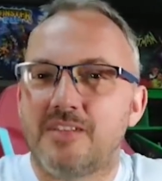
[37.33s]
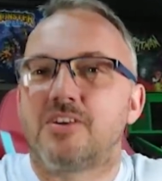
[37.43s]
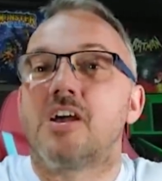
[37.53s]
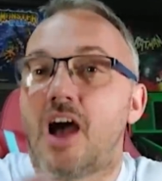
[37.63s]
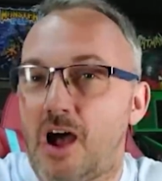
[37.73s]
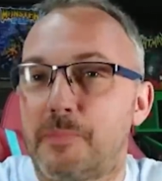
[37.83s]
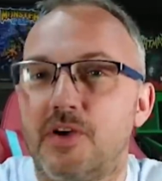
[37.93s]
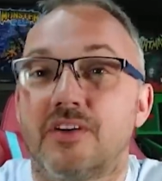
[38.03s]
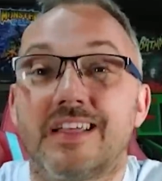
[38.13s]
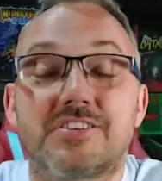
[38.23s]
look, I'll
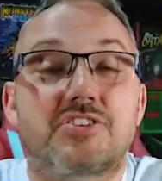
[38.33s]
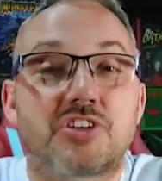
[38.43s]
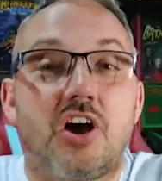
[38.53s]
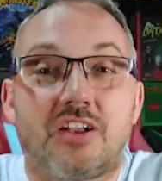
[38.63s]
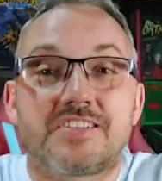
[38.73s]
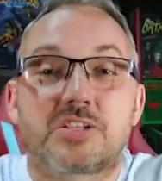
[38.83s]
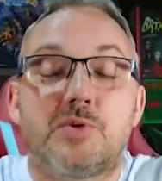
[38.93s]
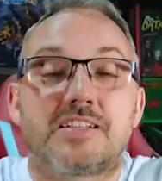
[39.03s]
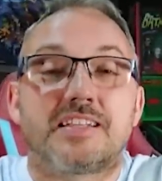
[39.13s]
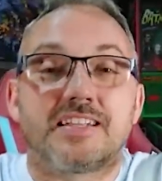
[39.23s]
be honest, Charlie's going
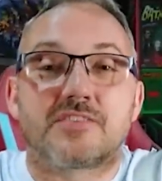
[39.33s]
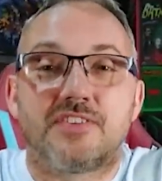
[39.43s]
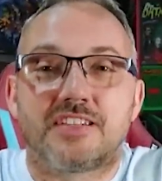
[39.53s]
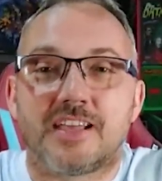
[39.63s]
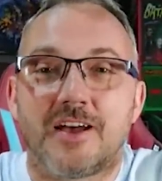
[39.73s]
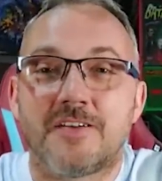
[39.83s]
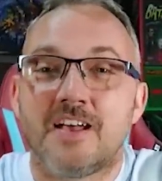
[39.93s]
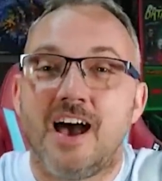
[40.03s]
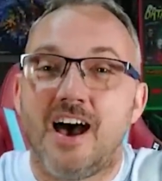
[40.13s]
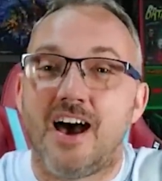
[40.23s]
to edit this video.
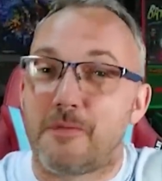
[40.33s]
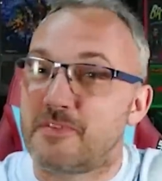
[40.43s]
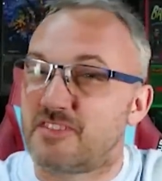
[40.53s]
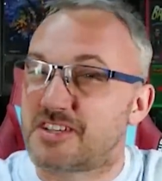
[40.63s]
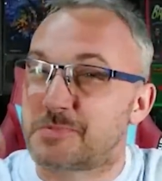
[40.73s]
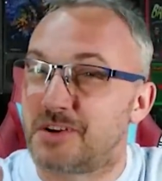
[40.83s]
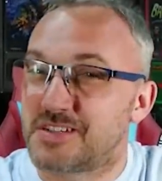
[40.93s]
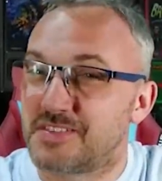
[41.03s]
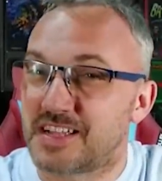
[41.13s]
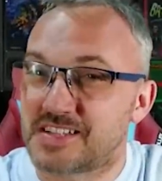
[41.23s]
I'll be very
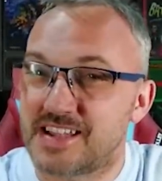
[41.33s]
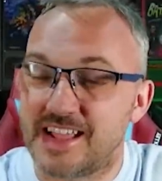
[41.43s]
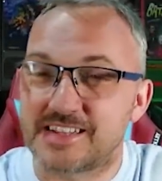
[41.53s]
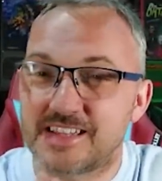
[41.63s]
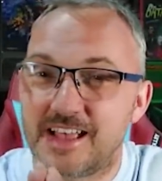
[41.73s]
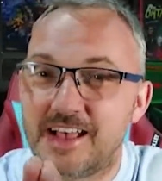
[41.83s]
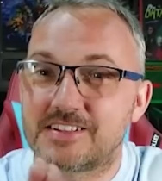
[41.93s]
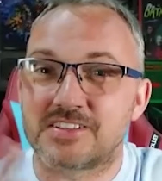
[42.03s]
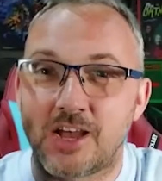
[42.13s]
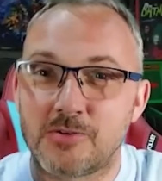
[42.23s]
surprised if he doesn't edit
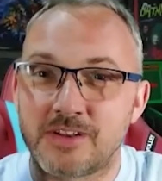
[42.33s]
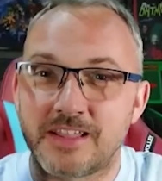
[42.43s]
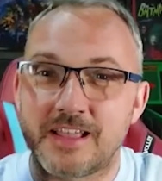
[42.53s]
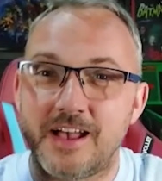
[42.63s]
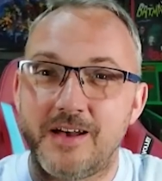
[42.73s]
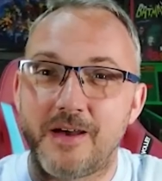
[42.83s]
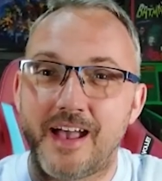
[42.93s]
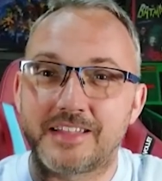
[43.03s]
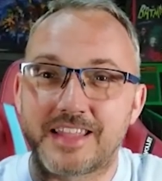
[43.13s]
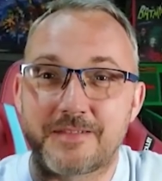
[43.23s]
Tony
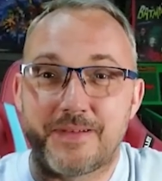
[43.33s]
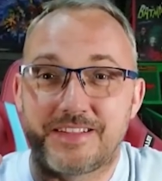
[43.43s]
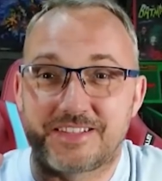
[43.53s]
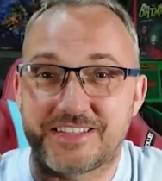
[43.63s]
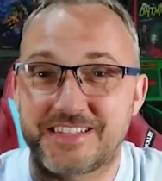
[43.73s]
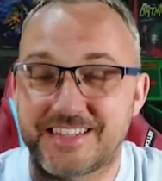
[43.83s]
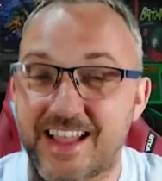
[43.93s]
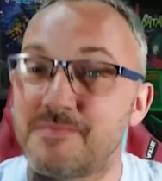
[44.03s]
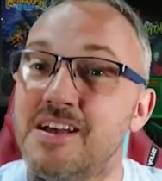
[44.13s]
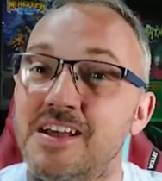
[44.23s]
at the Man City
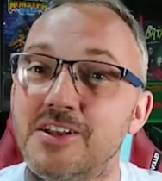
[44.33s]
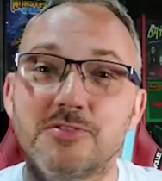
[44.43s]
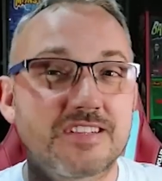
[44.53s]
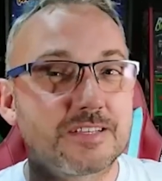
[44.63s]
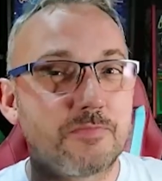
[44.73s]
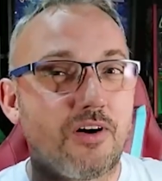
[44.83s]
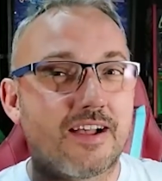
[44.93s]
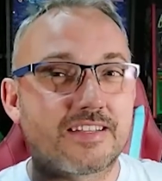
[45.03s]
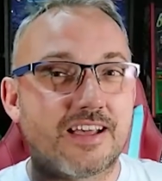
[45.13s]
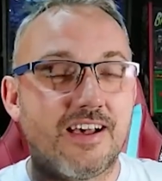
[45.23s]
game, losing his
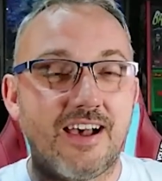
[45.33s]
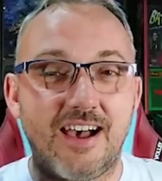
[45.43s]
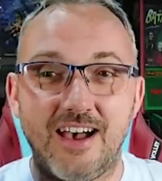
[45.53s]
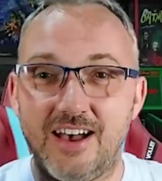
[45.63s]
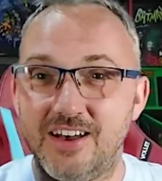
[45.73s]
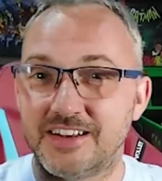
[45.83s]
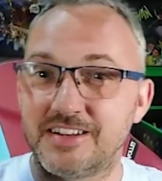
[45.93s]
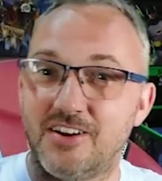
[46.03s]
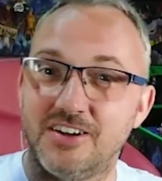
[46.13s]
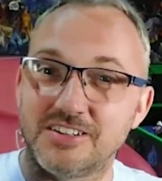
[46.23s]
mind
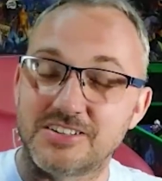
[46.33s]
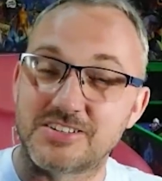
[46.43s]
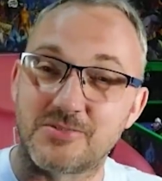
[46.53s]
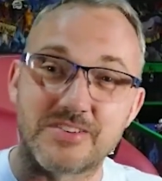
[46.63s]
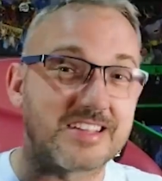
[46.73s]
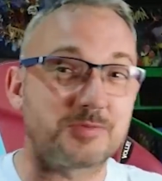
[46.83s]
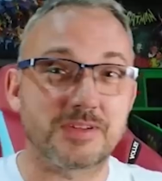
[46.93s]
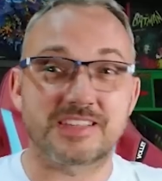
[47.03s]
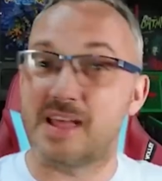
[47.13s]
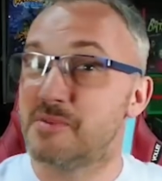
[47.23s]
Erling Haaland scoring against
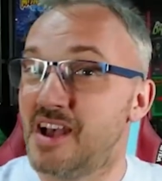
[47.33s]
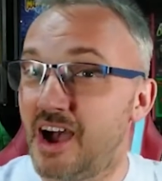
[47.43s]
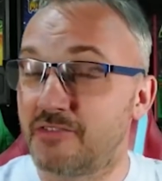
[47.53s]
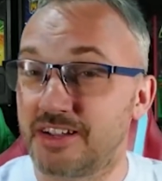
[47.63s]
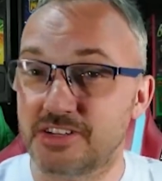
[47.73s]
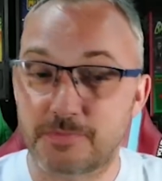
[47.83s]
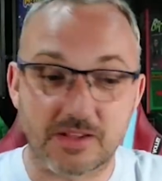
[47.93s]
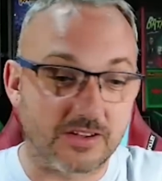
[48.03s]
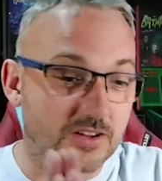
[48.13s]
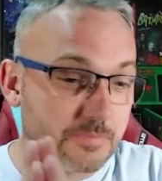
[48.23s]
West Ham. Hope that should be
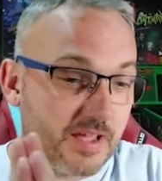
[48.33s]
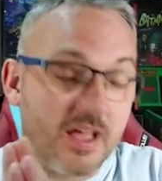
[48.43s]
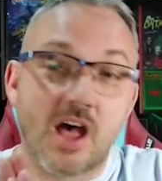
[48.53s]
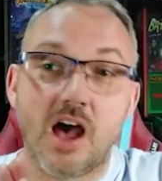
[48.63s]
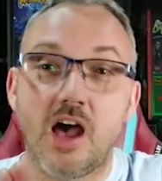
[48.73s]
a good bit.